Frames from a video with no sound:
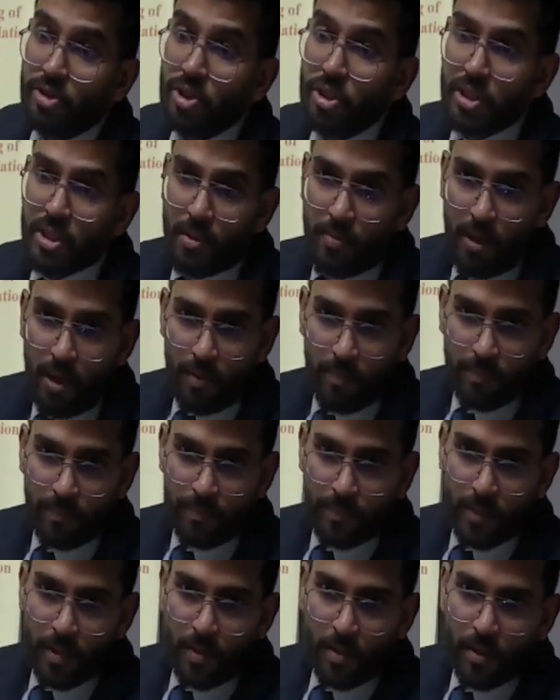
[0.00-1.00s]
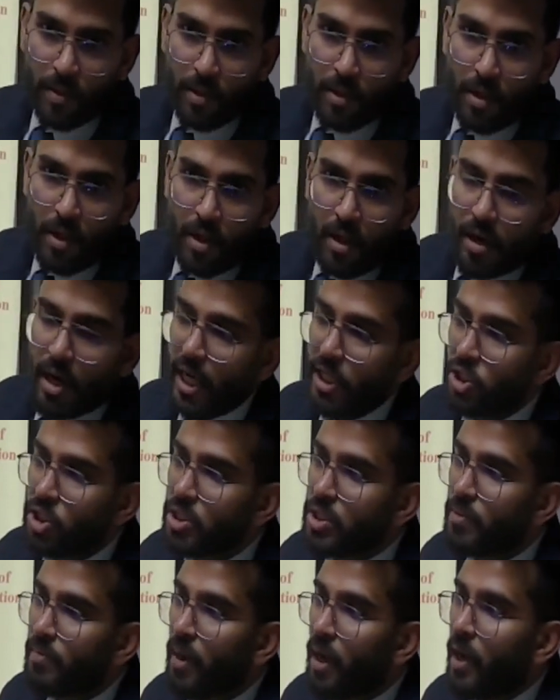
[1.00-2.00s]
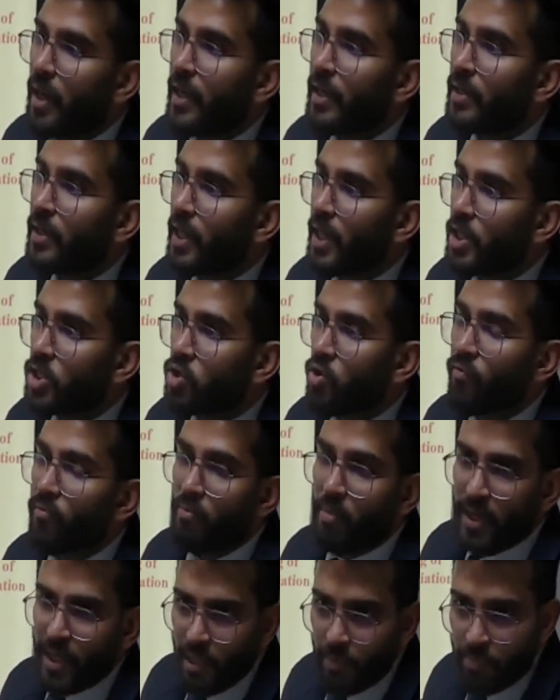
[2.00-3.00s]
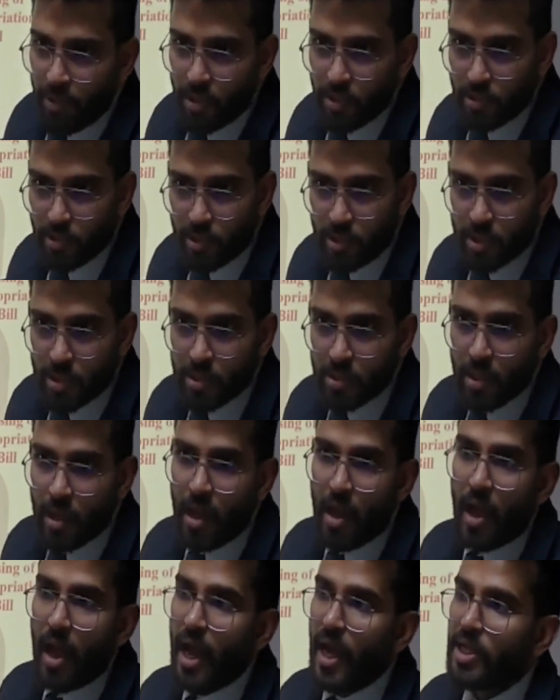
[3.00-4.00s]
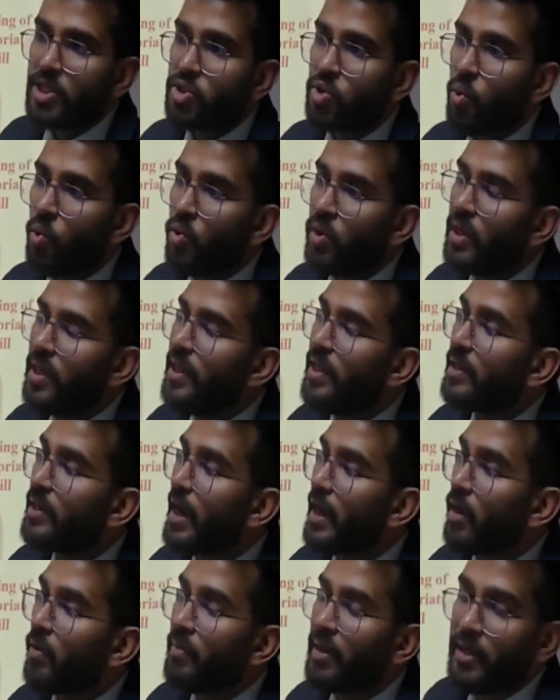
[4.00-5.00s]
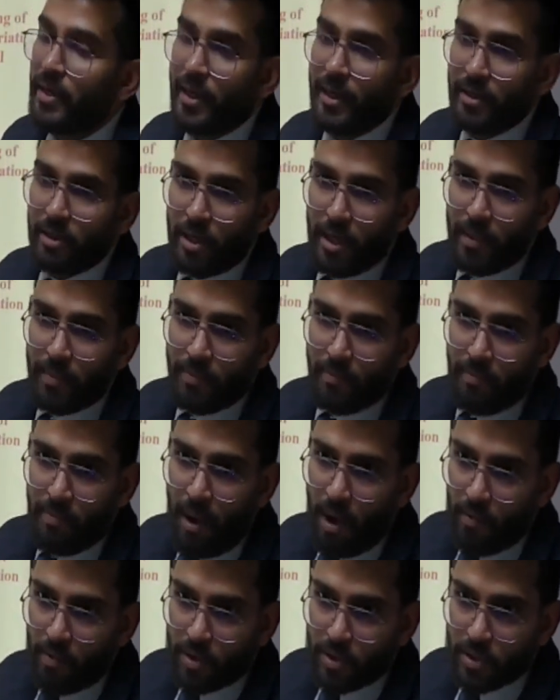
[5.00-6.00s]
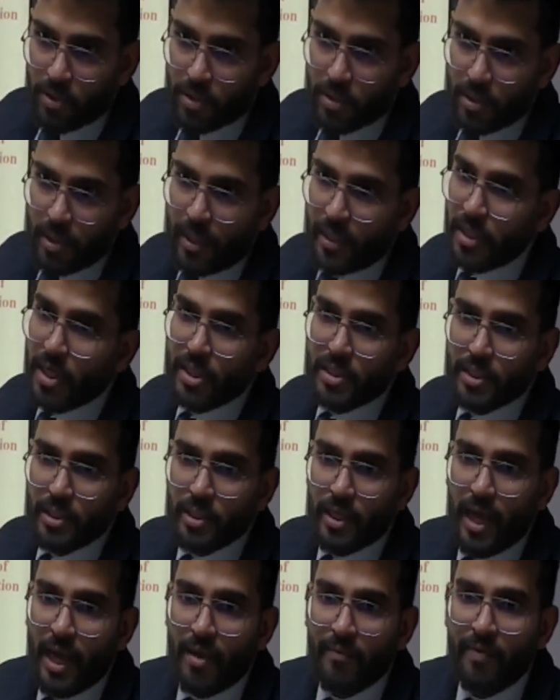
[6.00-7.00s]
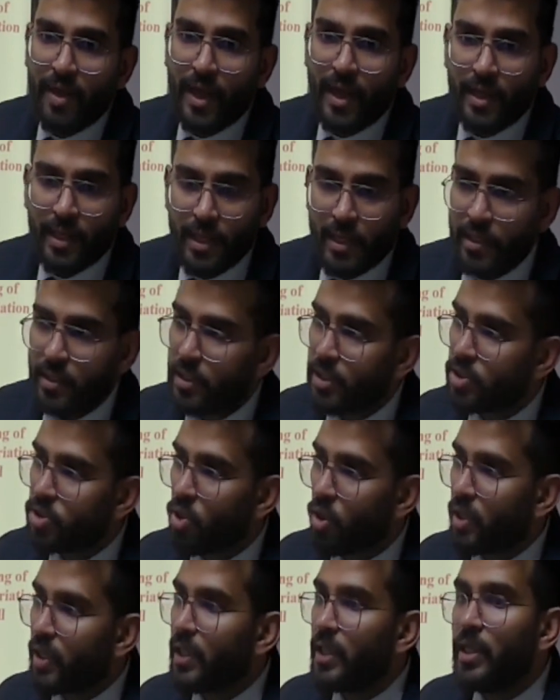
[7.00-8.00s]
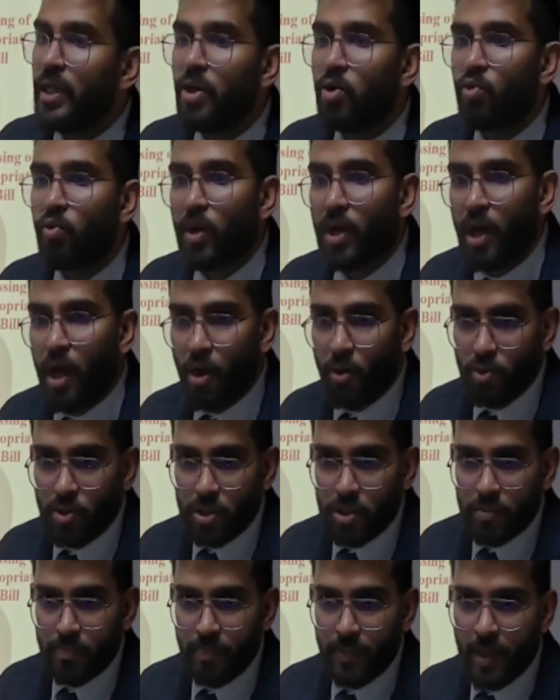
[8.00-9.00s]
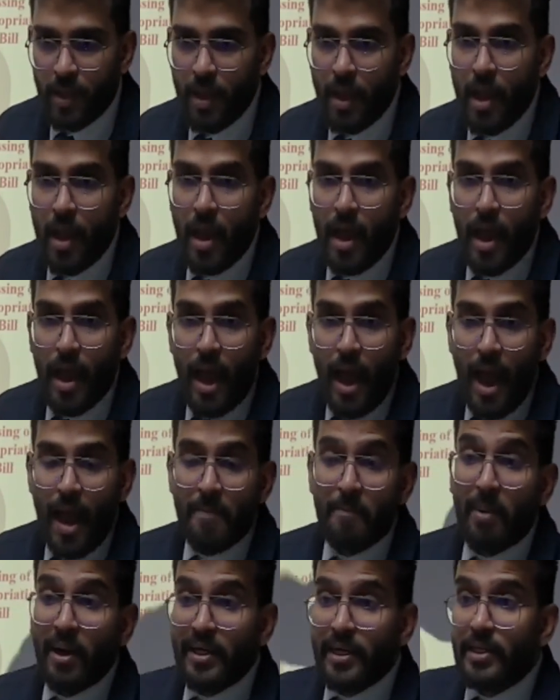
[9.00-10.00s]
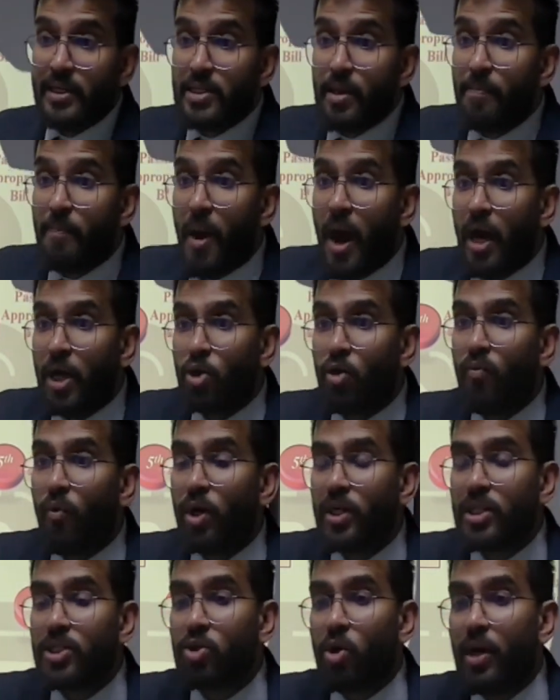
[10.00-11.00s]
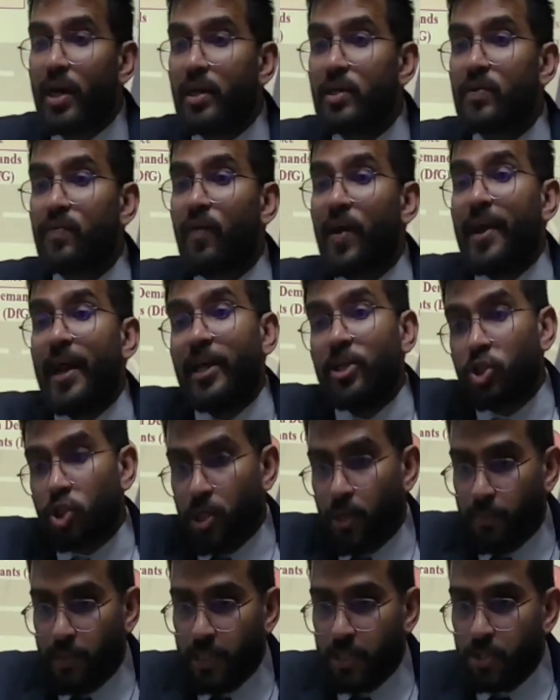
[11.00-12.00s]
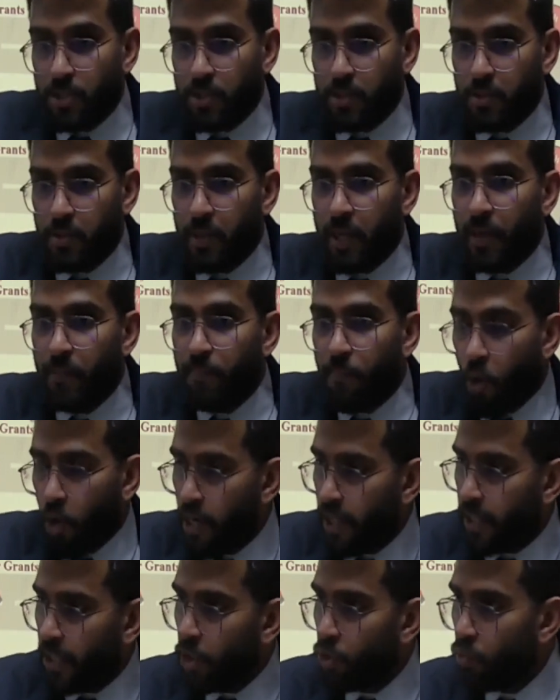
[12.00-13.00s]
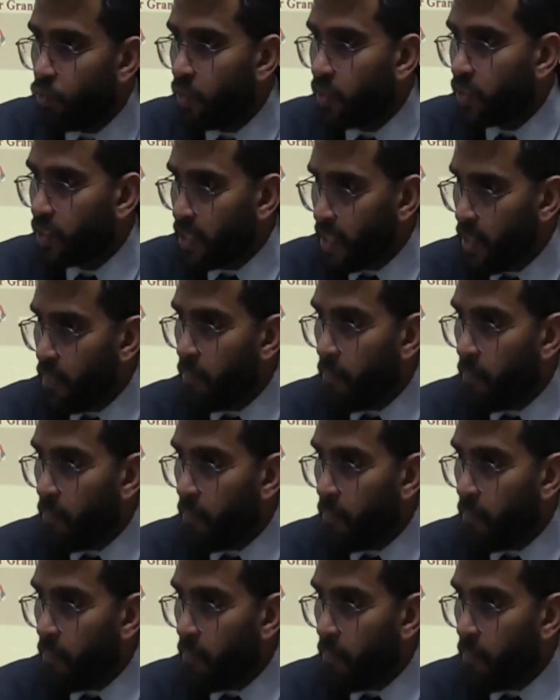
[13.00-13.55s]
Sabha. Rajya Sabha, in case of money bills, has only recommendatory powers. It doesn't have any, it is not an equal house. But it is a part of what is called as financial bills. In polity, you will see